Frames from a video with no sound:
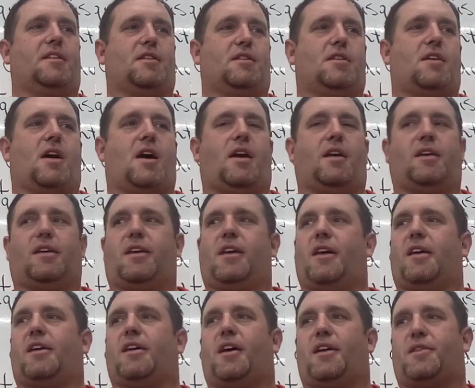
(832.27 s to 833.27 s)
Yeah, you
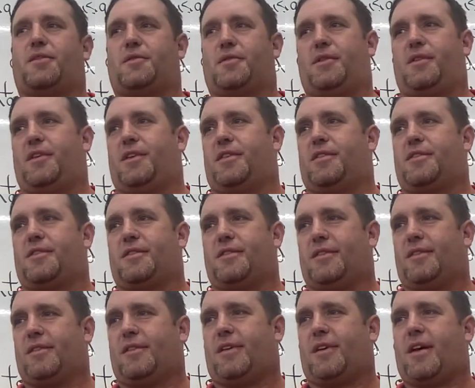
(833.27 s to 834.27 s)
can't cut through these,
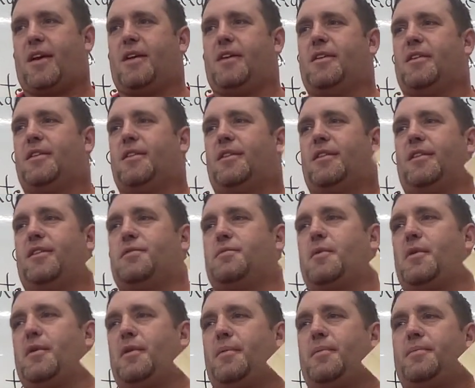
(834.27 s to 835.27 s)
okay? These
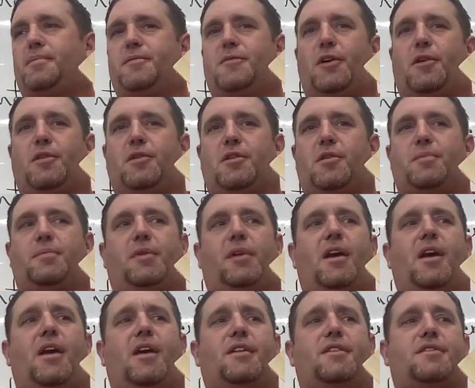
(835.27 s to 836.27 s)
will dull your
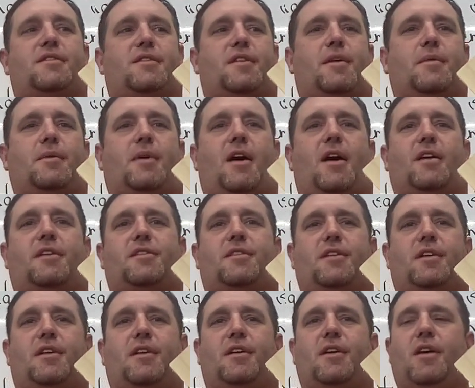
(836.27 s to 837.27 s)
blades. They will
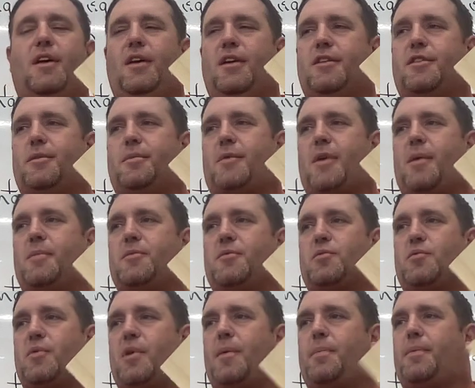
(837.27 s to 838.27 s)
actually sometimes
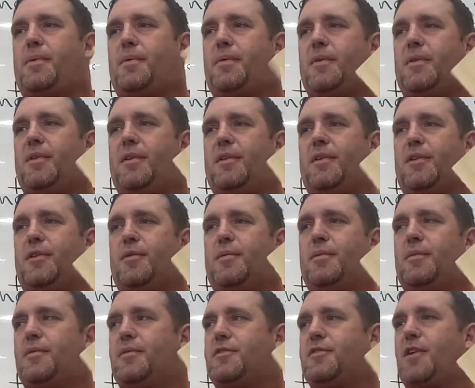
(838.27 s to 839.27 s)
rip.
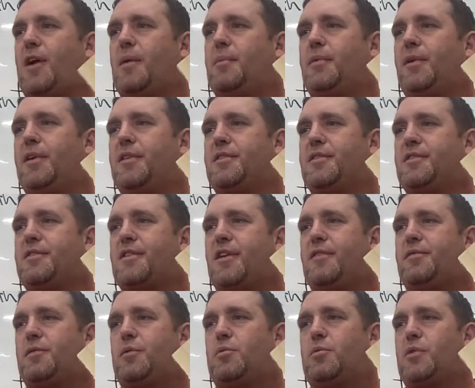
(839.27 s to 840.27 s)
Your saw blades and
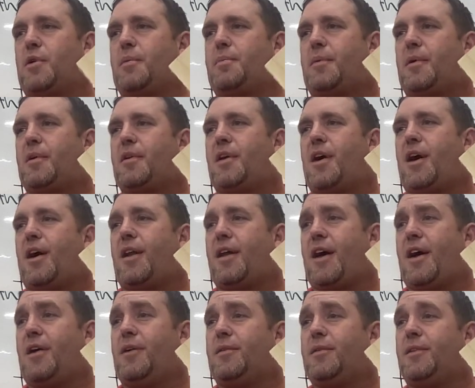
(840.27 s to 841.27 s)
stuff will rip a knot
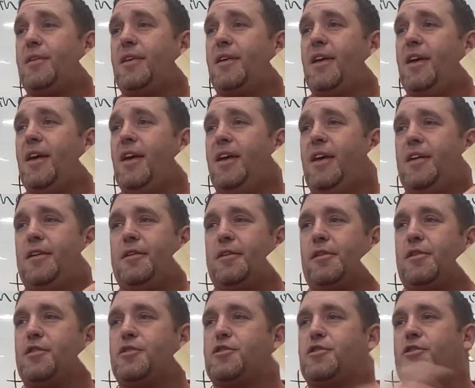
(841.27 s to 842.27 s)
out, and it'll
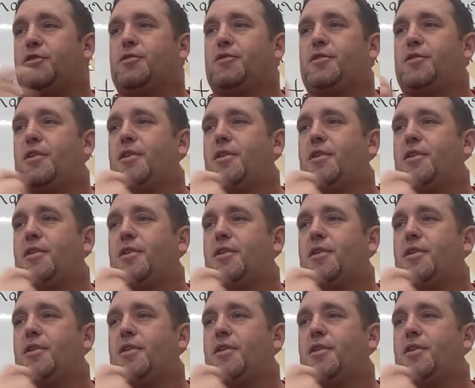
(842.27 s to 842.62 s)
go shooting